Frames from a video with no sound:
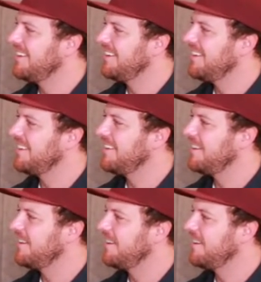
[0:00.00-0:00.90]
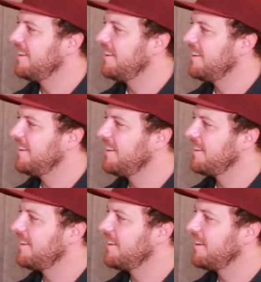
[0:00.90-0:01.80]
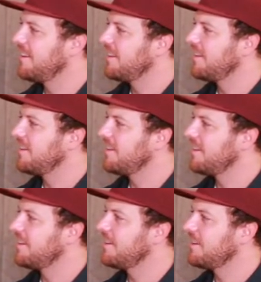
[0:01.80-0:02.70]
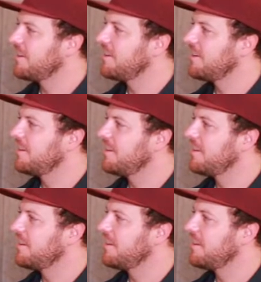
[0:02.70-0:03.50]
This person isn't speaking.